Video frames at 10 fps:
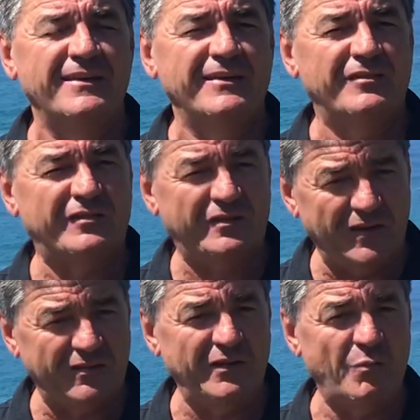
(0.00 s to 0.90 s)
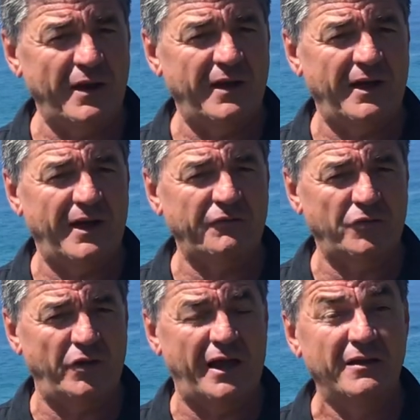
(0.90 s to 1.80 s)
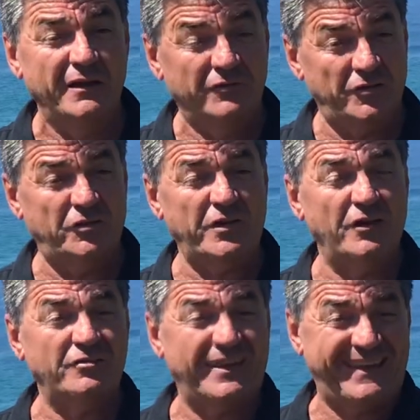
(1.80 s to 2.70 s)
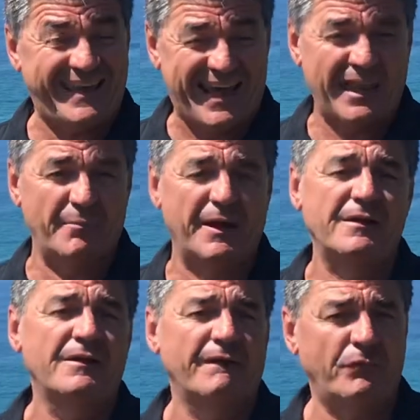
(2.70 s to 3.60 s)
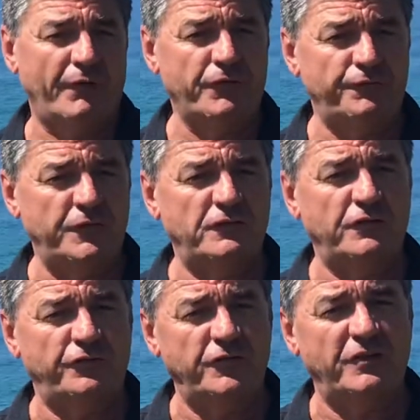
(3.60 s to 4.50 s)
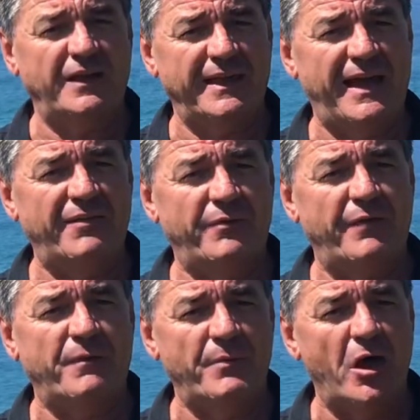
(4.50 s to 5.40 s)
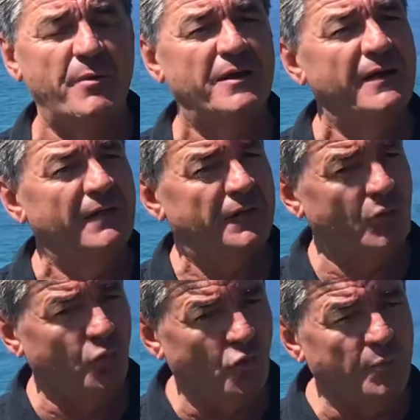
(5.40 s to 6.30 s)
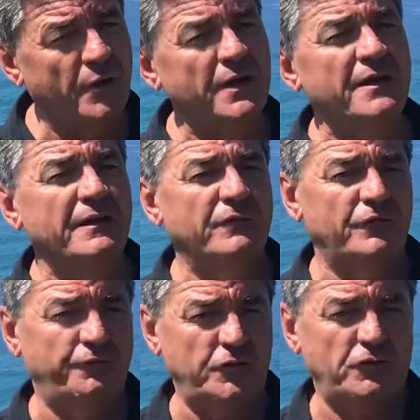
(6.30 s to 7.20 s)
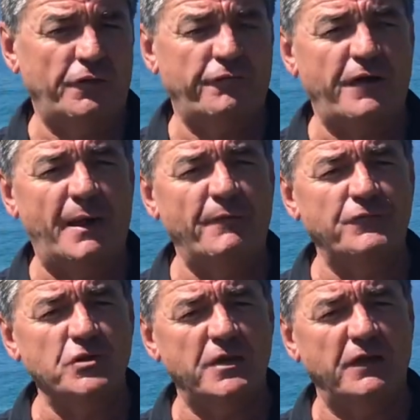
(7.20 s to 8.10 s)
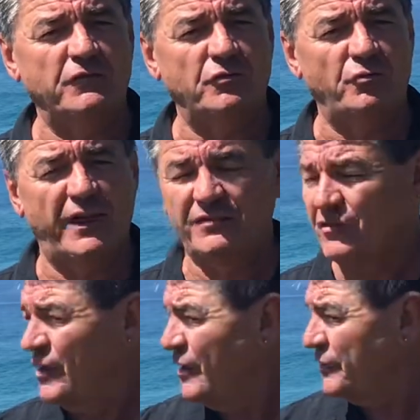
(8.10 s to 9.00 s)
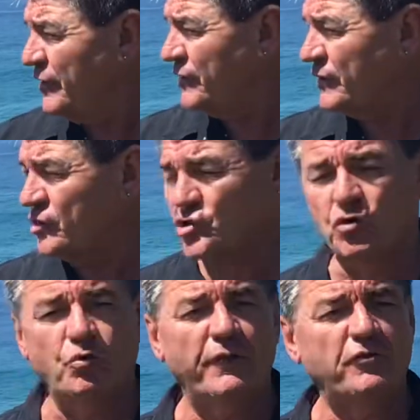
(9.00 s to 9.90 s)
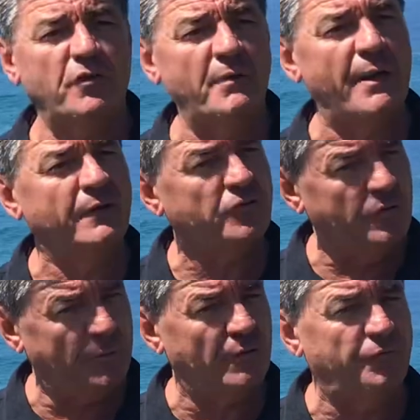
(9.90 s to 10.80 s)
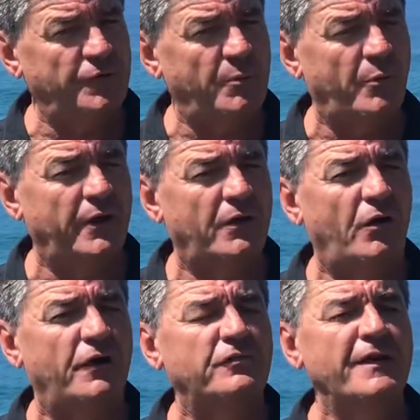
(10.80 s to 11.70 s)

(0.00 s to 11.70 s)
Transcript: 61.5 kilo. Just shows the caliber of the fish that's physically out there at the moment. There will be some fish on the farm, a few kings and reds. These inshore reefs at the moment, it's typical of February, guys.